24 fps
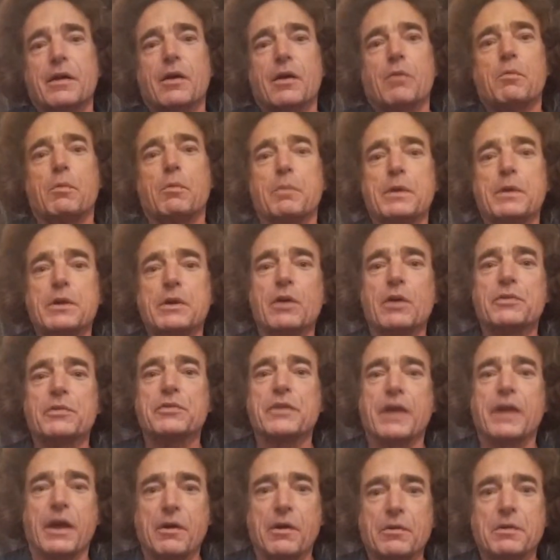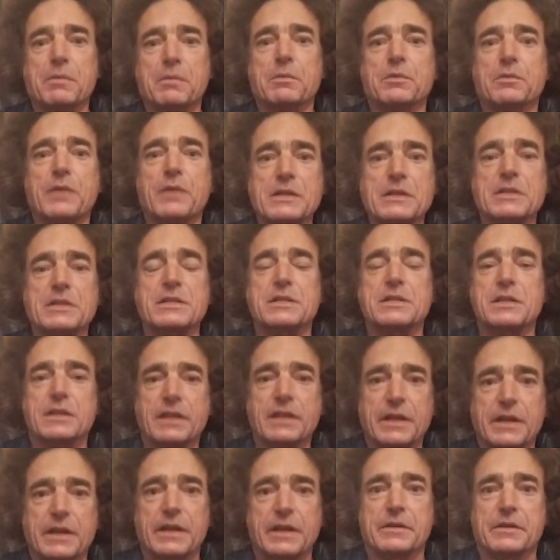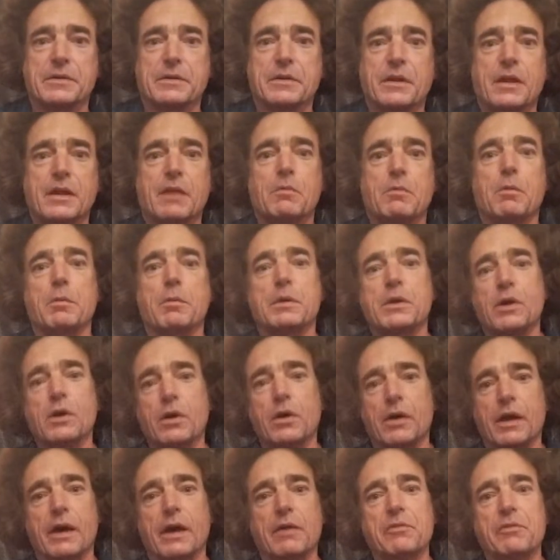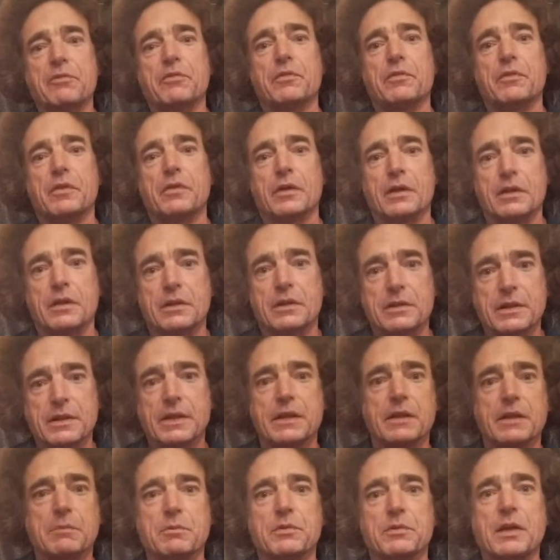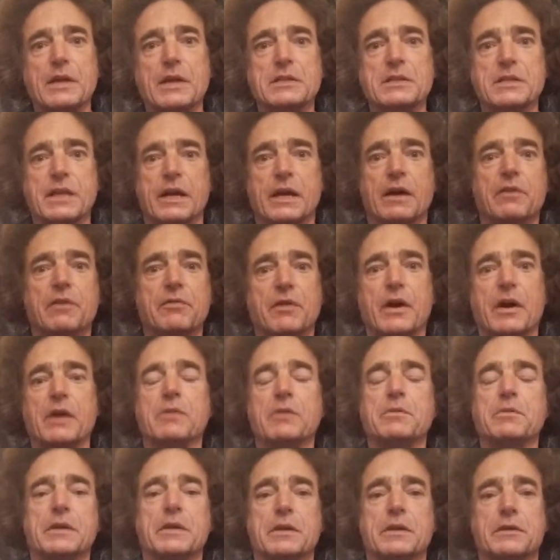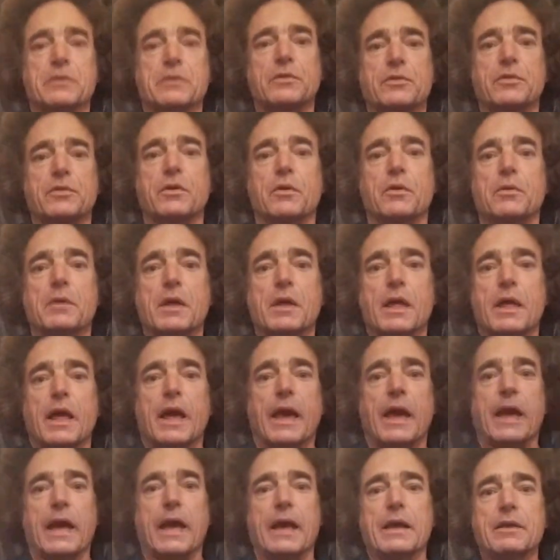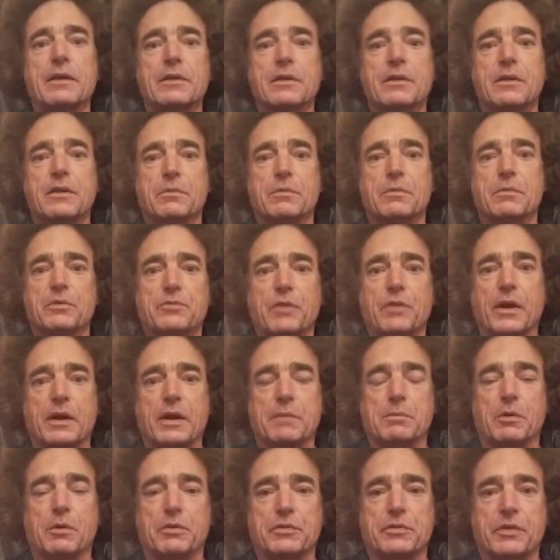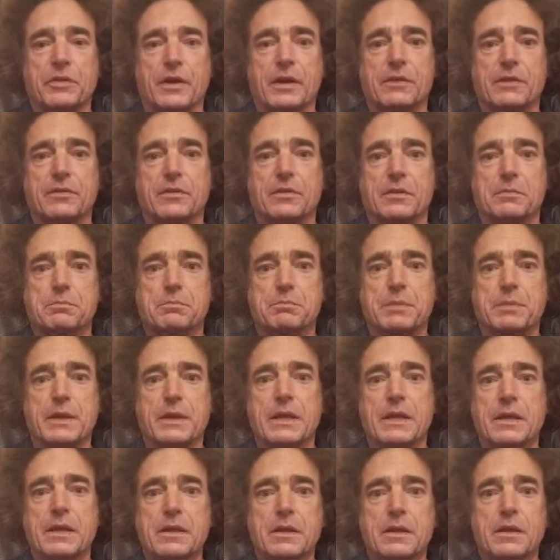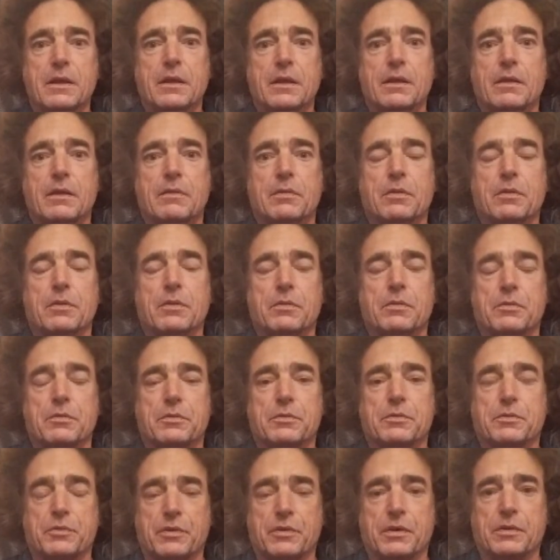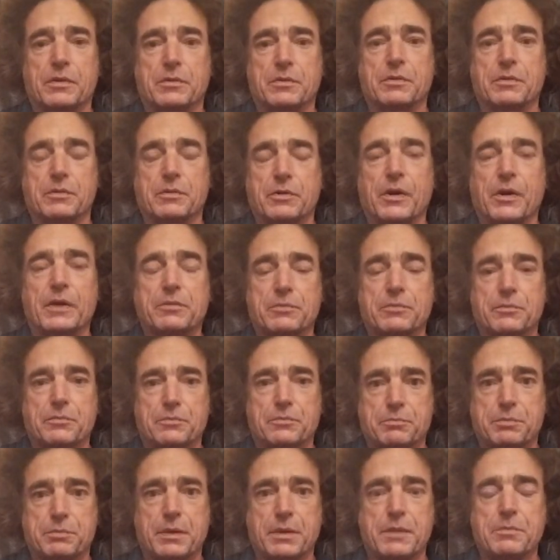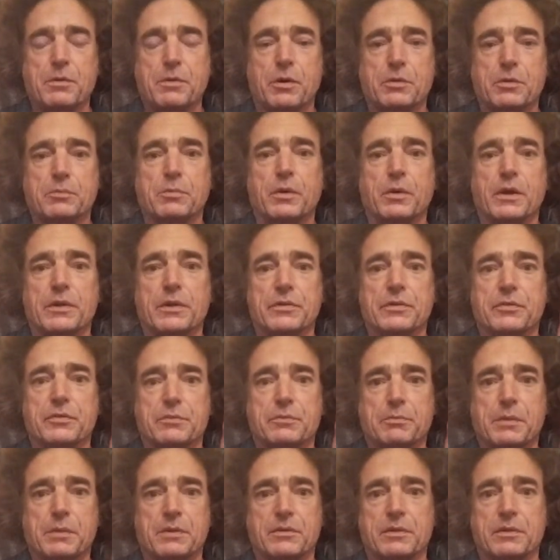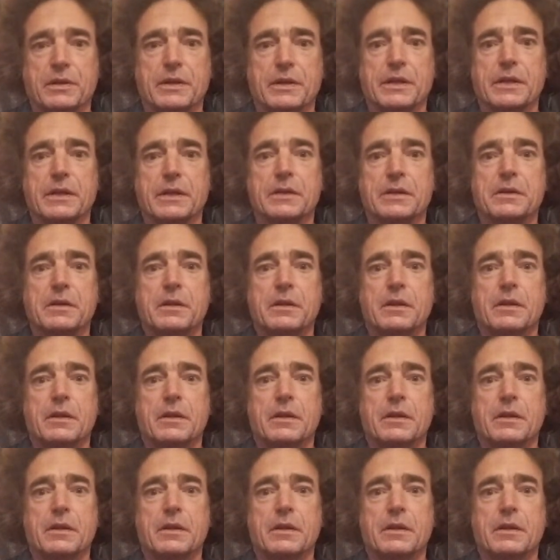we call C Ionian was actually C Lydian. What we call F Lydian was actually F Ionian. So A was right on both sides. Then B, the correct B mode was Mixolydian,